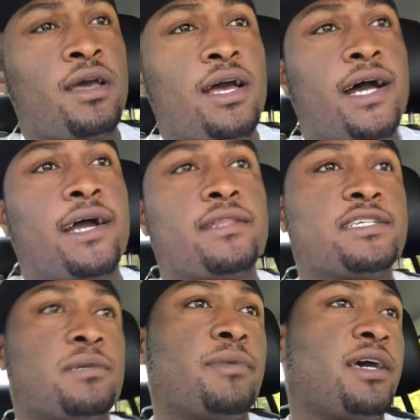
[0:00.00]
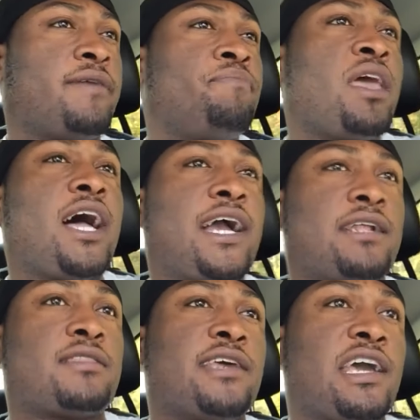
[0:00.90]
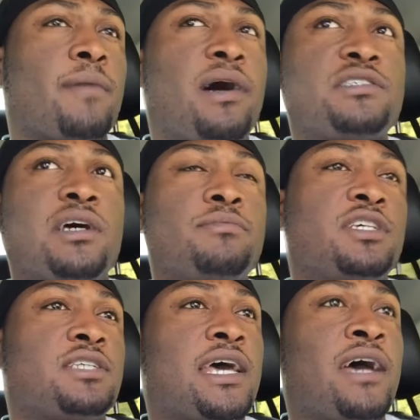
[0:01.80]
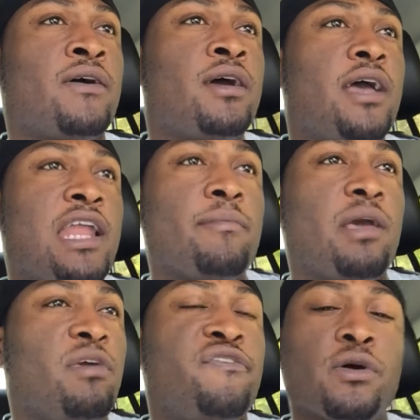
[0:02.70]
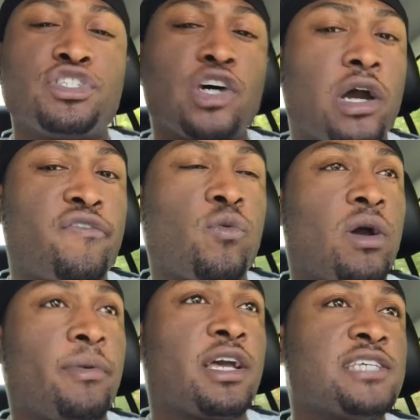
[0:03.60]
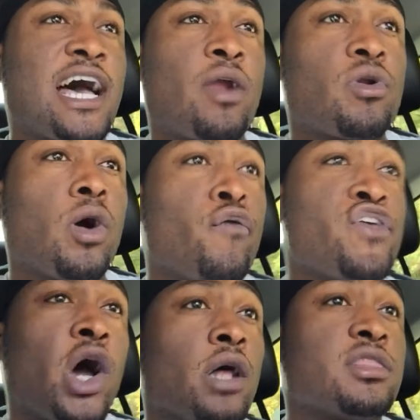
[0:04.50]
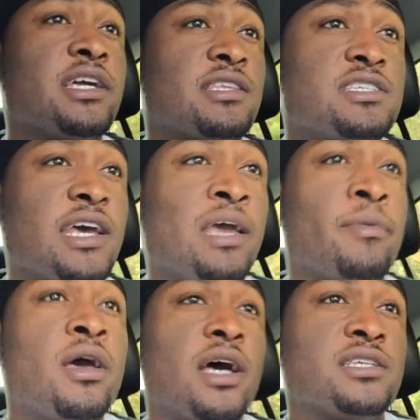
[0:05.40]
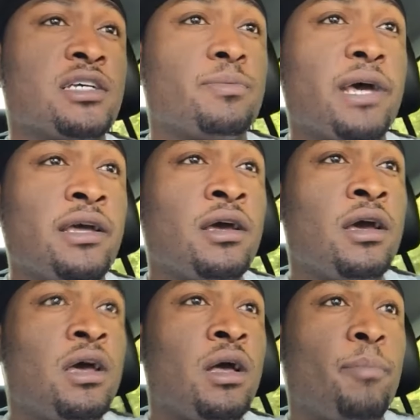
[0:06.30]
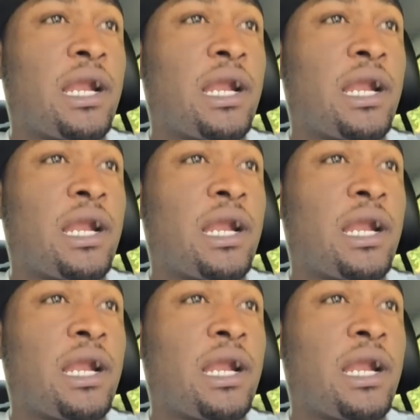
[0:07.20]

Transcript: All right, listen, man. I got to thinking about something just now, and it made me feel sorry for women, because I don't know if y'all think the same as us men,